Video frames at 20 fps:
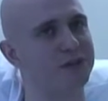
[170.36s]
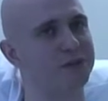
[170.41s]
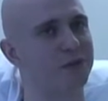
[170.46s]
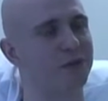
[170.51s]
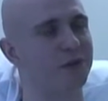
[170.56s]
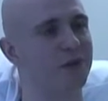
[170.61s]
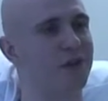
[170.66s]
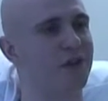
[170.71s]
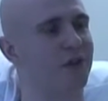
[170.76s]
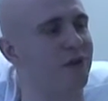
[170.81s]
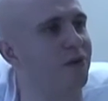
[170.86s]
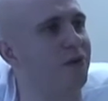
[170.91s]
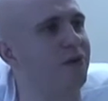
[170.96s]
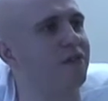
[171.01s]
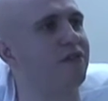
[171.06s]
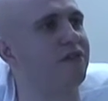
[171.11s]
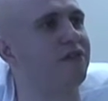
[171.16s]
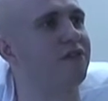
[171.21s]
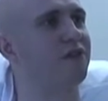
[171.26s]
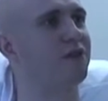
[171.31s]
more the thought
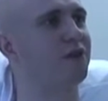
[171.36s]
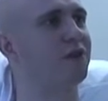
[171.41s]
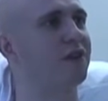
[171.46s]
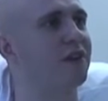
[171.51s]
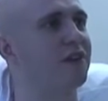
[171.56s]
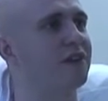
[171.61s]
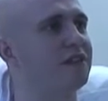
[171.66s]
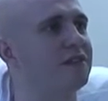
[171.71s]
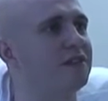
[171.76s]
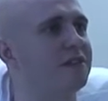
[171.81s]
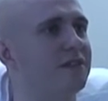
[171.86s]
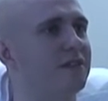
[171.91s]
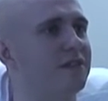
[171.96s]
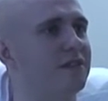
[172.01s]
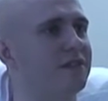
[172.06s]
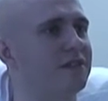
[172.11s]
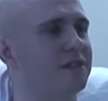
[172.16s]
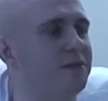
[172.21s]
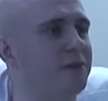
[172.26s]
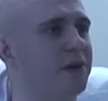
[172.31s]
of the food that's
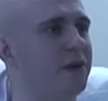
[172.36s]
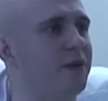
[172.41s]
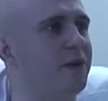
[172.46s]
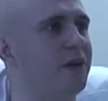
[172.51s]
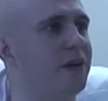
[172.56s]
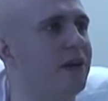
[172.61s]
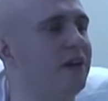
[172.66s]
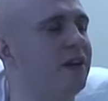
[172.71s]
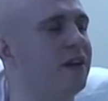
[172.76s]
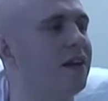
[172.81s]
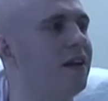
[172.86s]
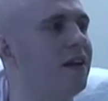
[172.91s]
a bit weird.